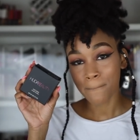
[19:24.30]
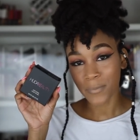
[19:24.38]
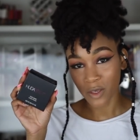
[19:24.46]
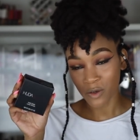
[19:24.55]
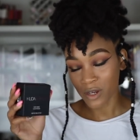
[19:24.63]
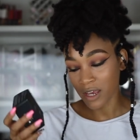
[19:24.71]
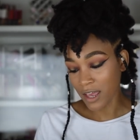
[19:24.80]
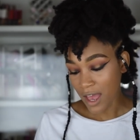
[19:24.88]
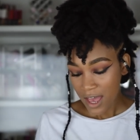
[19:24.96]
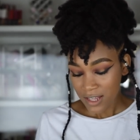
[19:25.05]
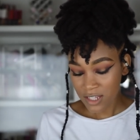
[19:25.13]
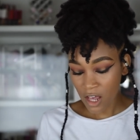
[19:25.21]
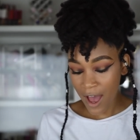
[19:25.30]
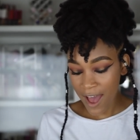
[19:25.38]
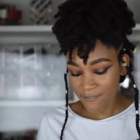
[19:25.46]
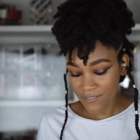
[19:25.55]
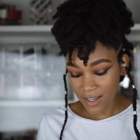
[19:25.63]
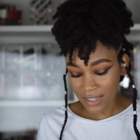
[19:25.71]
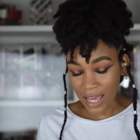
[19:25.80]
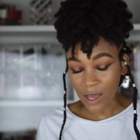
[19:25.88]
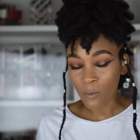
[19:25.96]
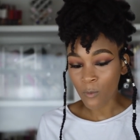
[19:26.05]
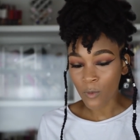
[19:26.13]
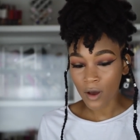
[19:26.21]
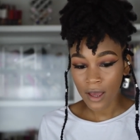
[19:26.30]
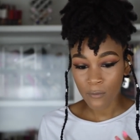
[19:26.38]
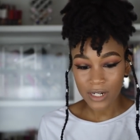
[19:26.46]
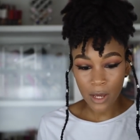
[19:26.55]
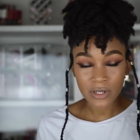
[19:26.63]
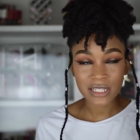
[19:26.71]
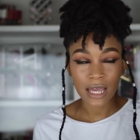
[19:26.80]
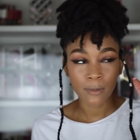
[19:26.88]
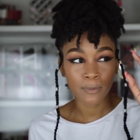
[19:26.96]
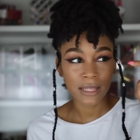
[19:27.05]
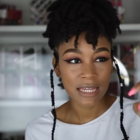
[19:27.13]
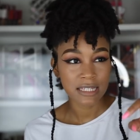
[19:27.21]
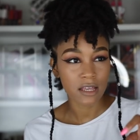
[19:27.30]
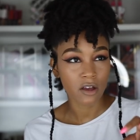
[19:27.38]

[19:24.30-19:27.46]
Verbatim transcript: Beauty. So I felt like what, when I was like placing,